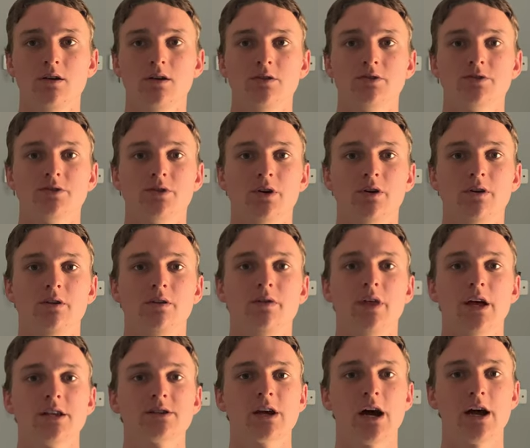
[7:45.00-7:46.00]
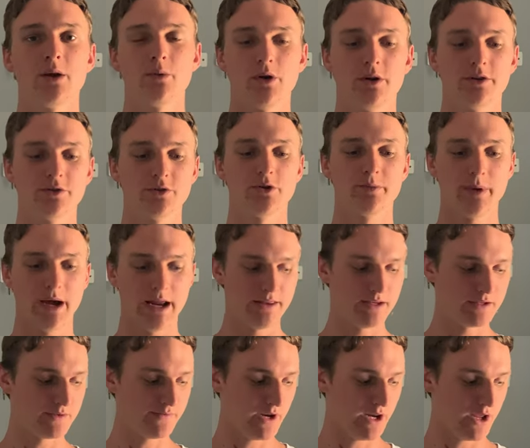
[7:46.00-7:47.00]
So that's kind of what I'll talk about in
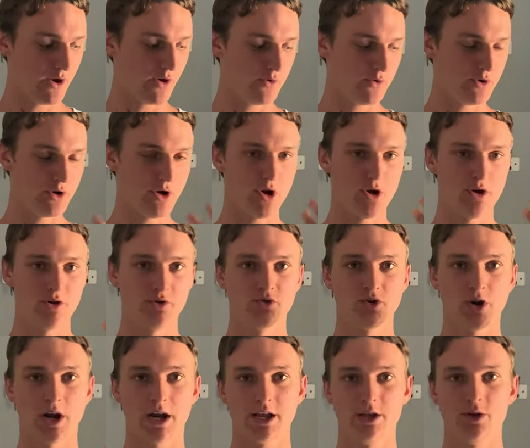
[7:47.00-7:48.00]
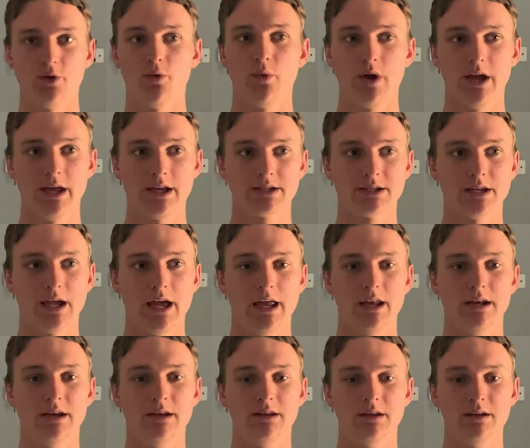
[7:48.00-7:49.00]
this video, you know, tracking your weeks
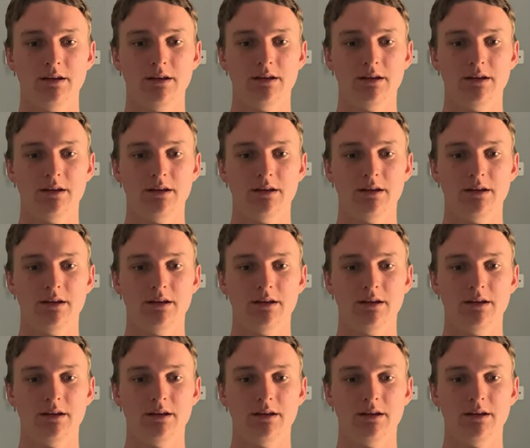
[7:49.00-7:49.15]
and